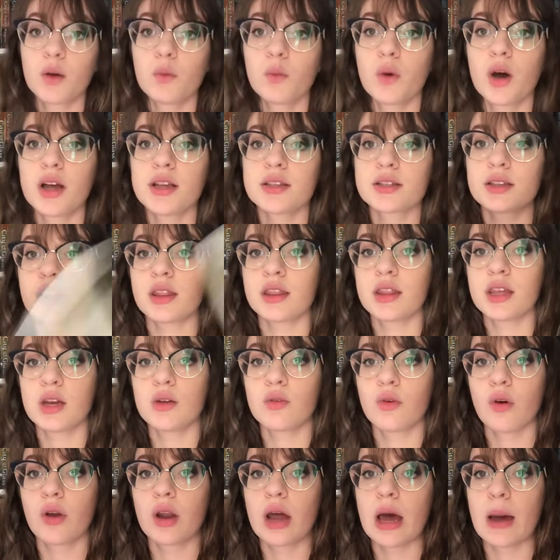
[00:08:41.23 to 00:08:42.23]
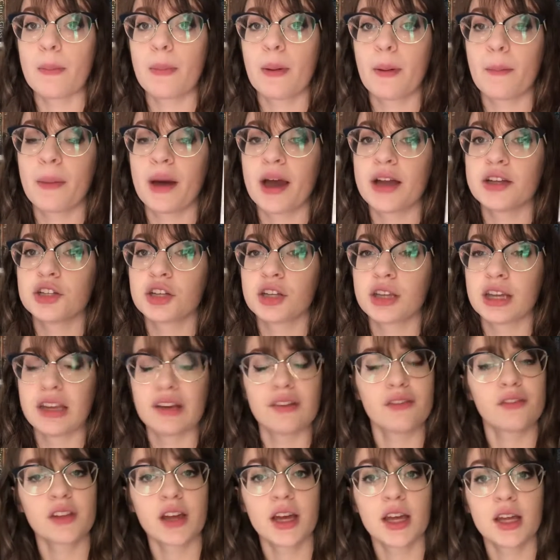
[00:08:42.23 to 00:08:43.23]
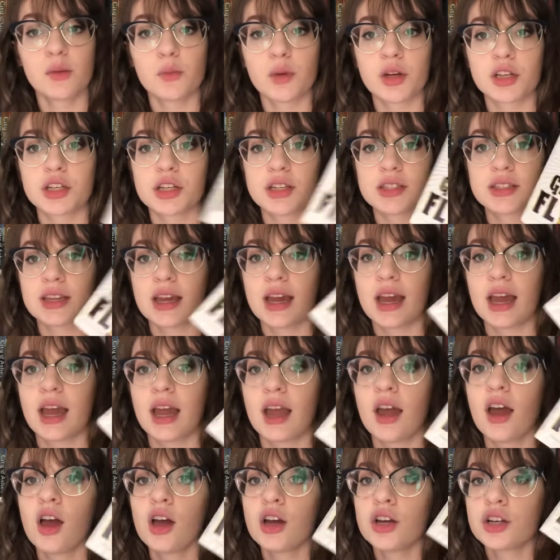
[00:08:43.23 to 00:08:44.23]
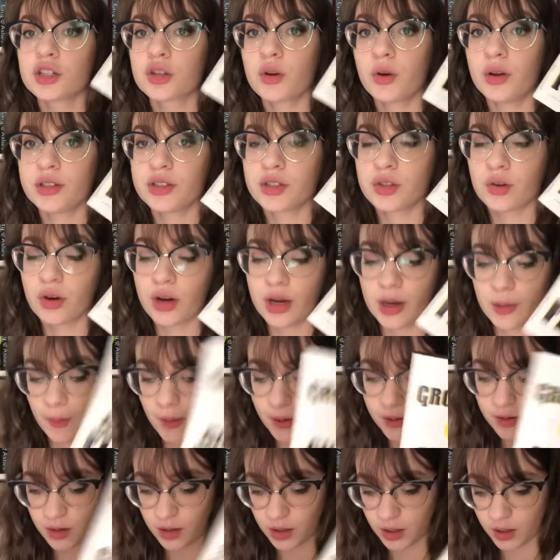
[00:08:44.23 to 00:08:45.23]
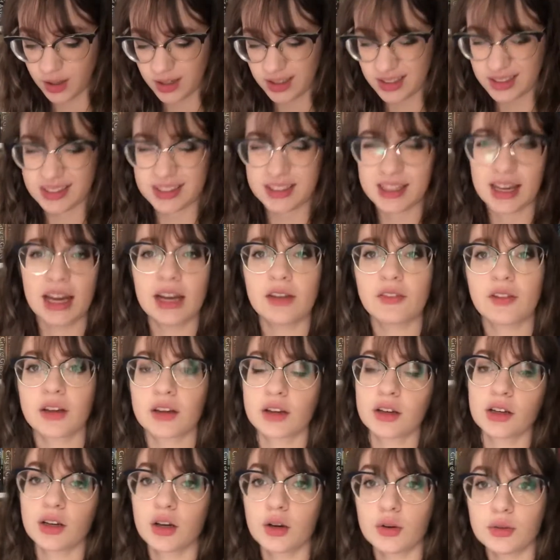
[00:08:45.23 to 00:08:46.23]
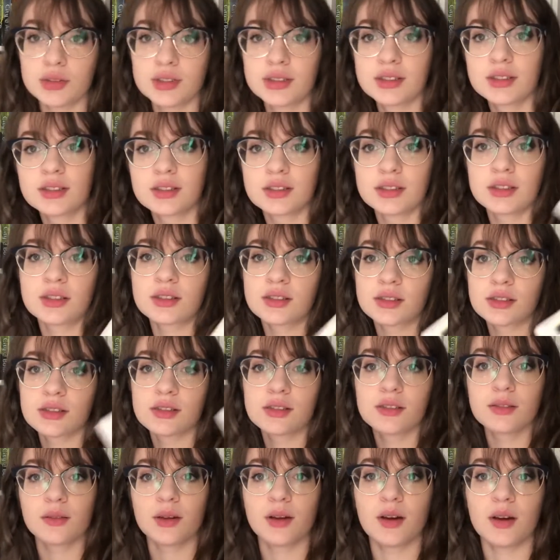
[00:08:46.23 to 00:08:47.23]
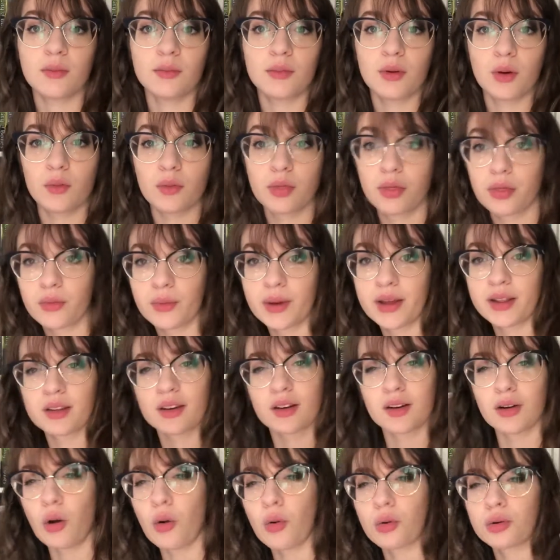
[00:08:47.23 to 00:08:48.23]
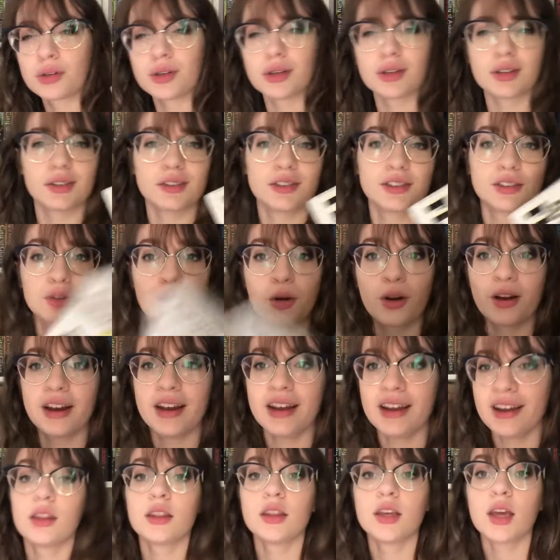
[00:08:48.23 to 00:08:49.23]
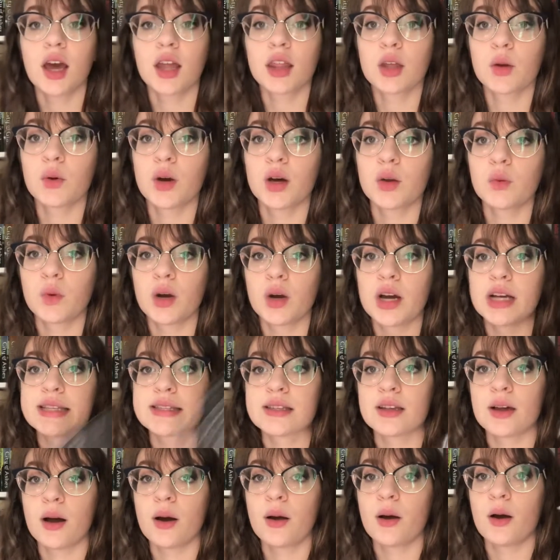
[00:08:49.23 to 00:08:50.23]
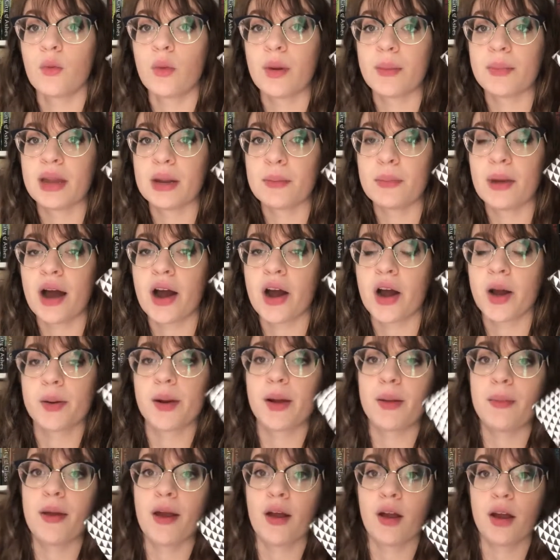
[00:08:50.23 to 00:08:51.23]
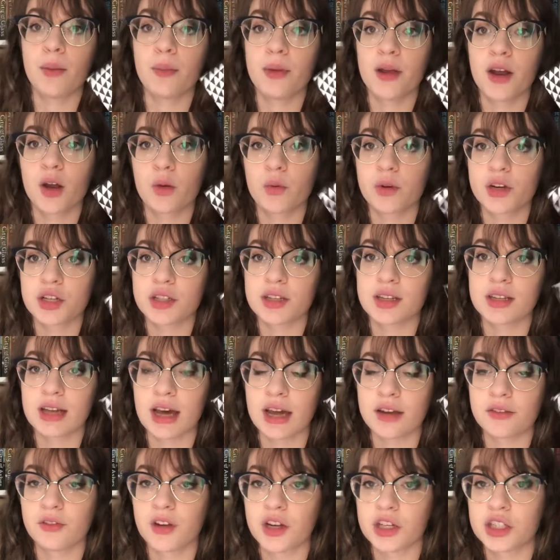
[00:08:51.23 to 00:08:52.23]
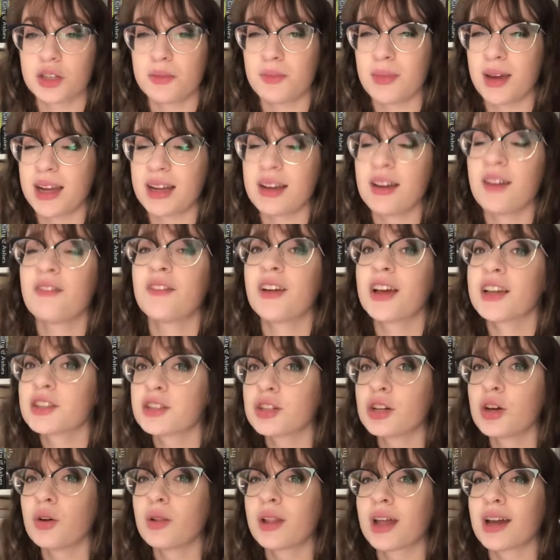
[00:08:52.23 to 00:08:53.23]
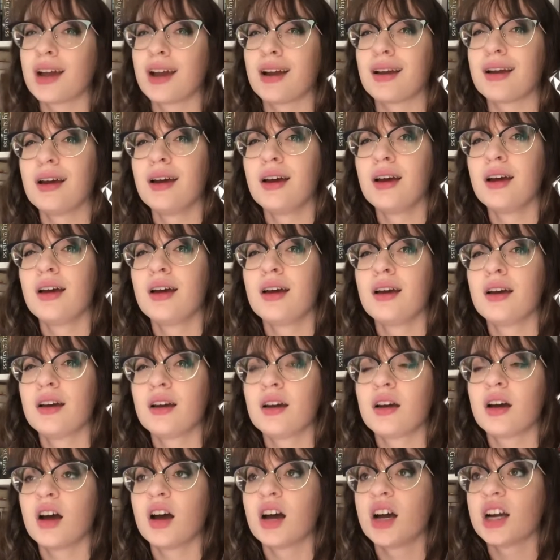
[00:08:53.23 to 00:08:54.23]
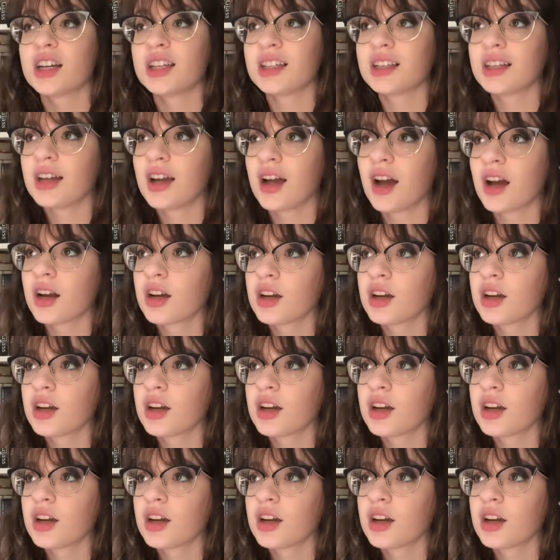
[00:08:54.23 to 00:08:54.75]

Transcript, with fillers: was The Grown Up by Gillian Flynn, which is a short story by her. It's kind of like a ghost thriller horror story. The other one was Women in Power by Mary Beard, which is a nonfiction manifesto, like a, a, a